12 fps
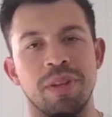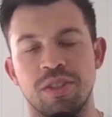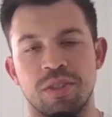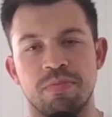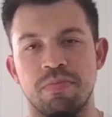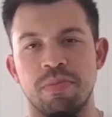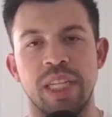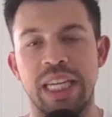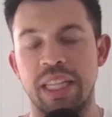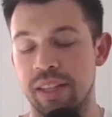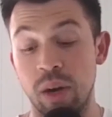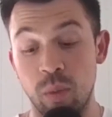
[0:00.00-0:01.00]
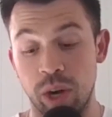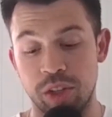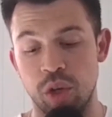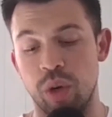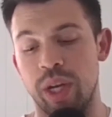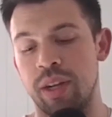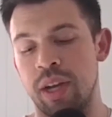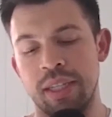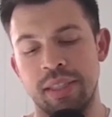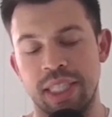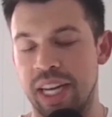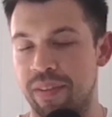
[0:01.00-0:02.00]
I just either didn't want to do it,
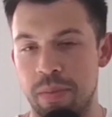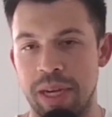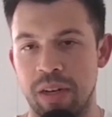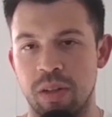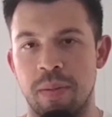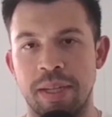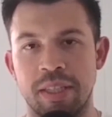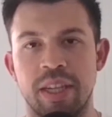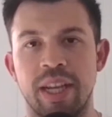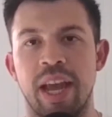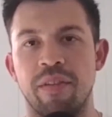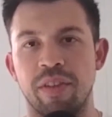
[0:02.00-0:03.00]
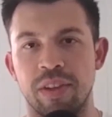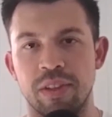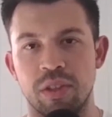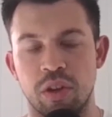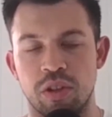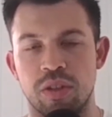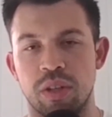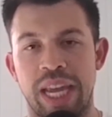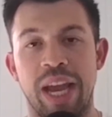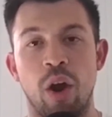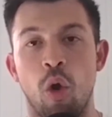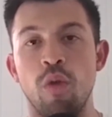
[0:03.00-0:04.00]
didn't have the mental capacity to
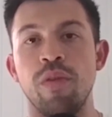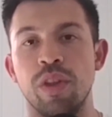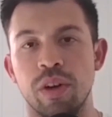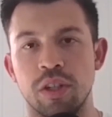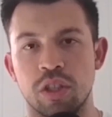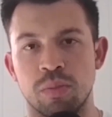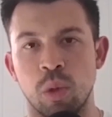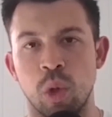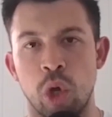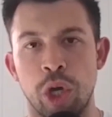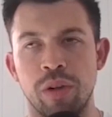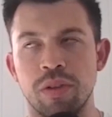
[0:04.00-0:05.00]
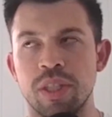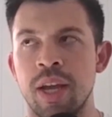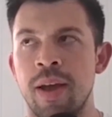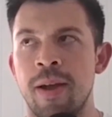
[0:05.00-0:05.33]
get over those small hurdles.